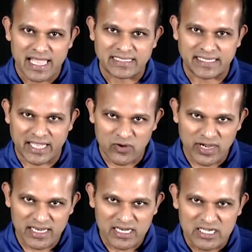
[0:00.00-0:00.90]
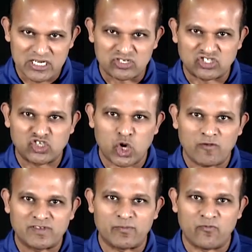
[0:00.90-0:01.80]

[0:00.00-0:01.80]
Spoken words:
and security to solve some